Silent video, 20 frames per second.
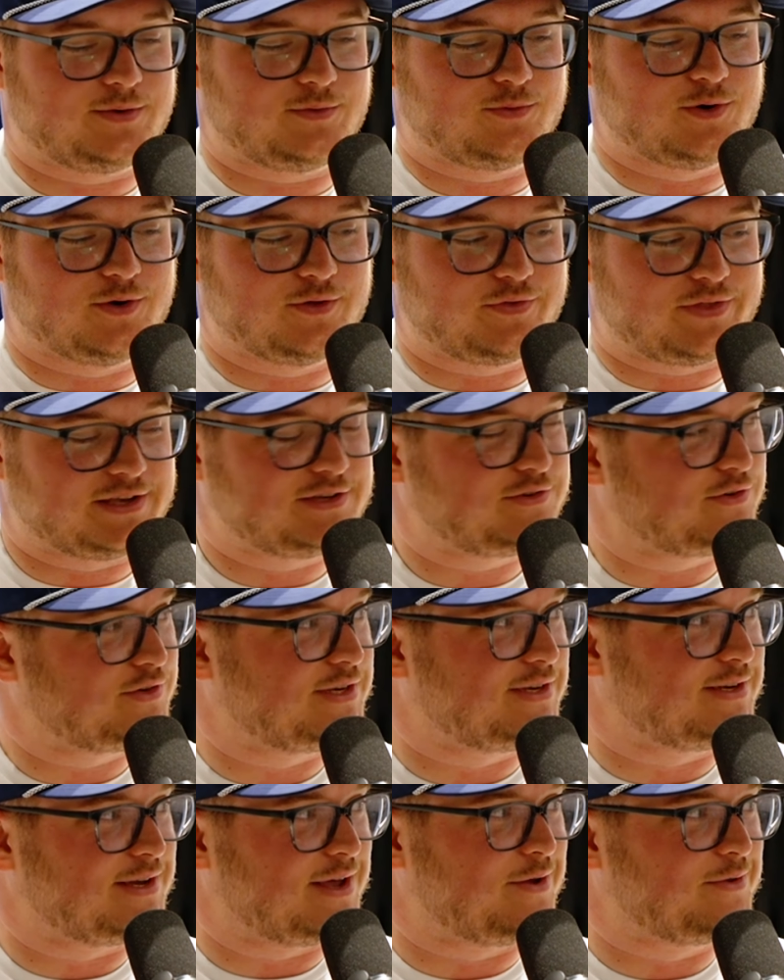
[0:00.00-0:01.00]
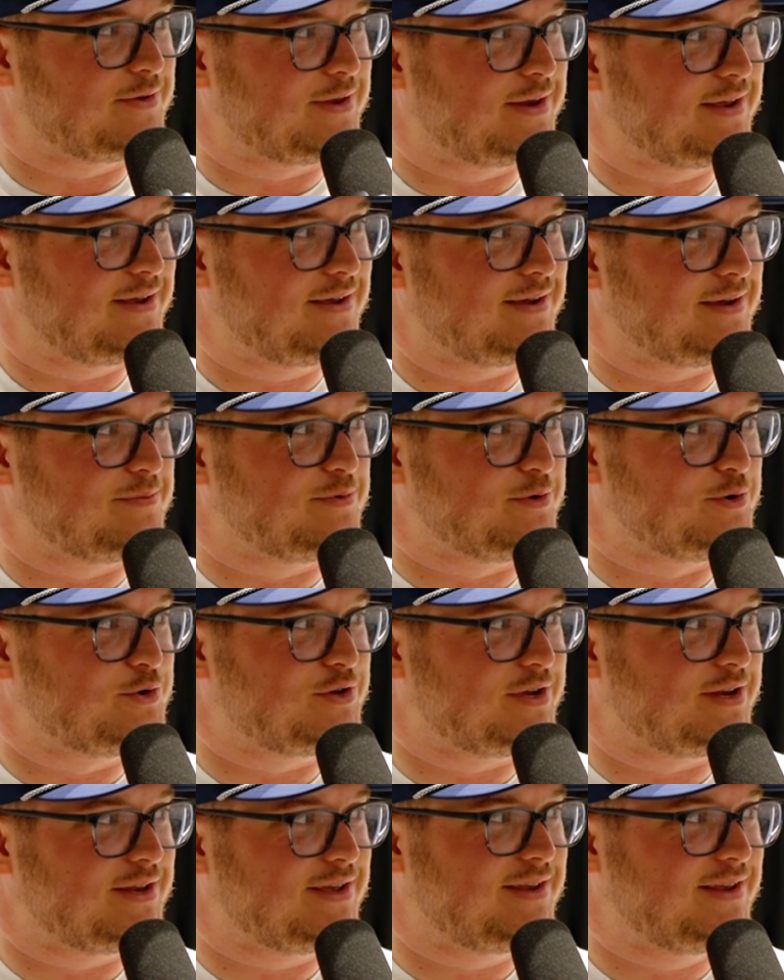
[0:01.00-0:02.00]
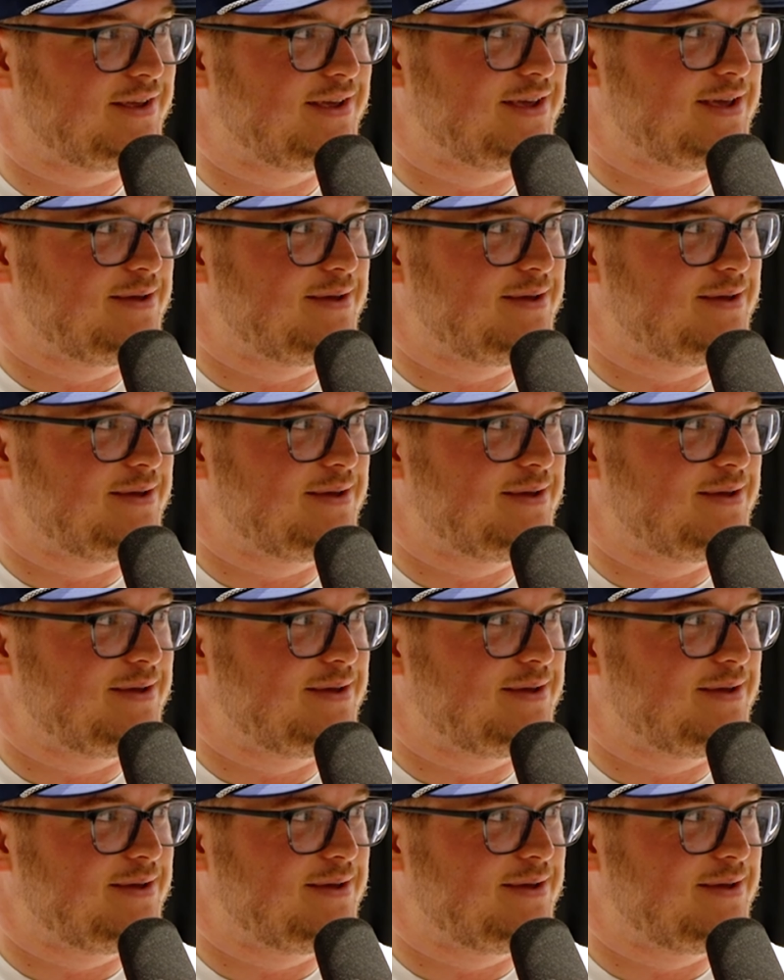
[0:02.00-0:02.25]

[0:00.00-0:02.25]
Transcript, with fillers: Well, thanks for sitting down today. I appreciate it.